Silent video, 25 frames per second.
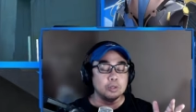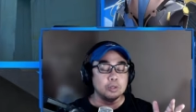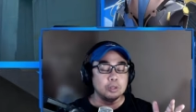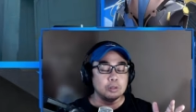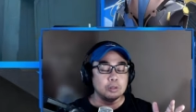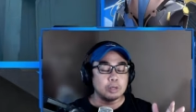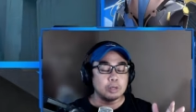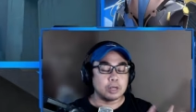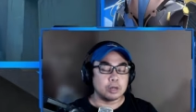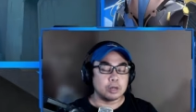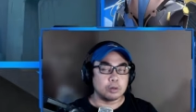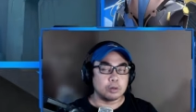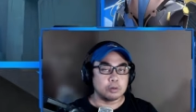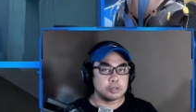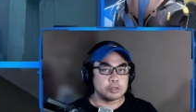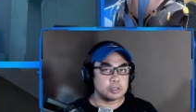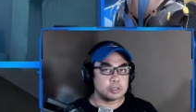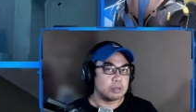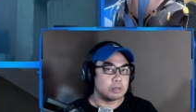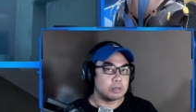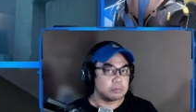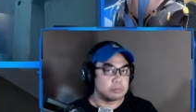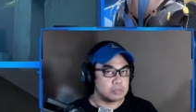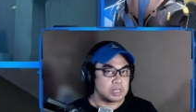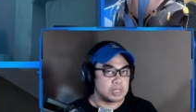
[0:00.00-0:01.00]
are,
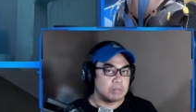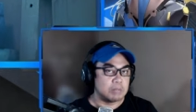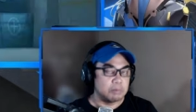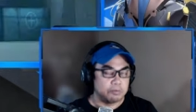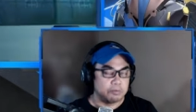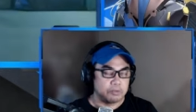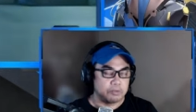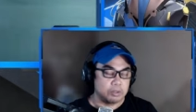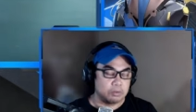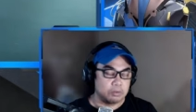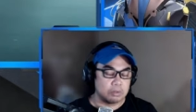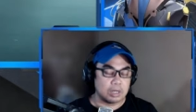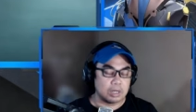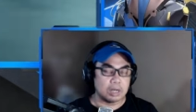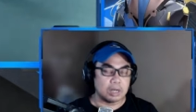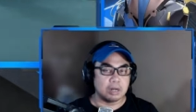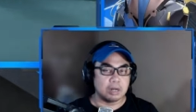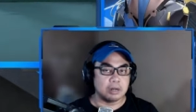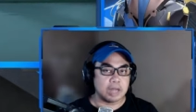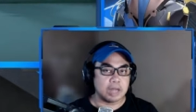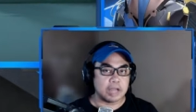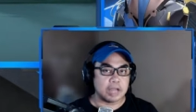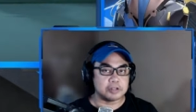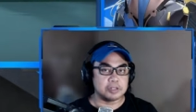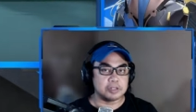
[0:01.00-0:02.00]
some of you are
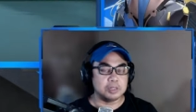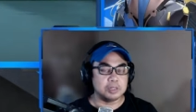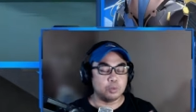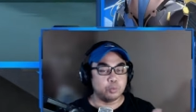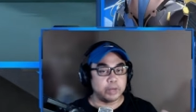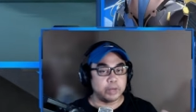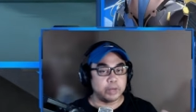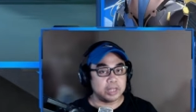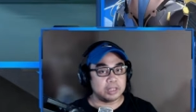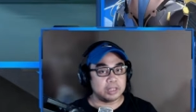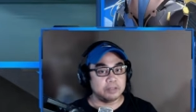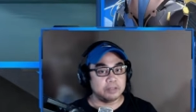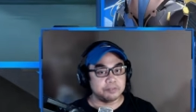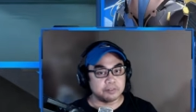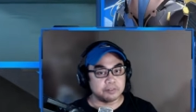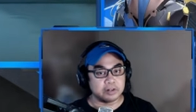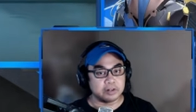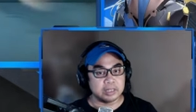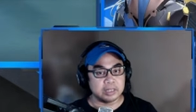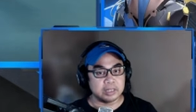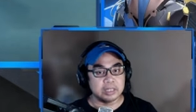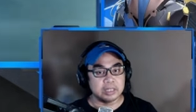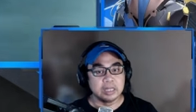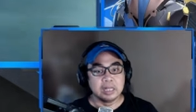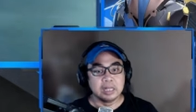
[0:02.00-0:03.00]
actually waiting for
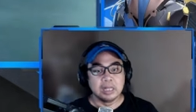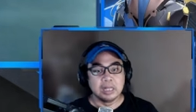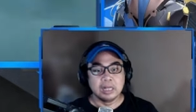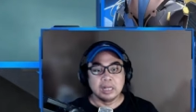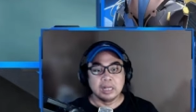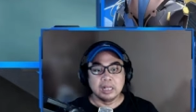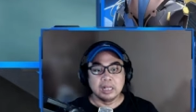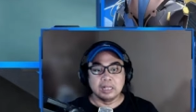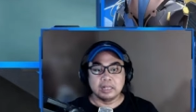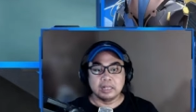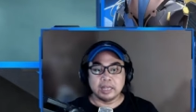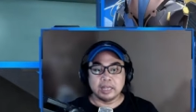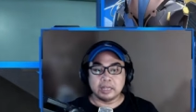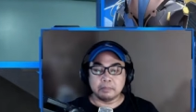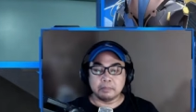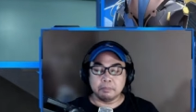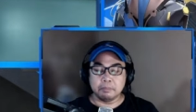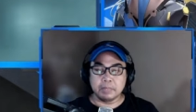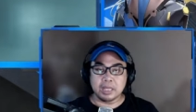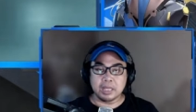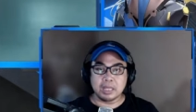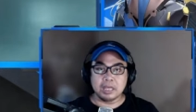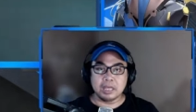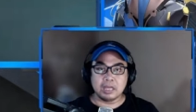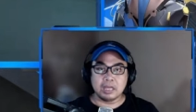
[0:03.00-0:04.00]
it. Like me,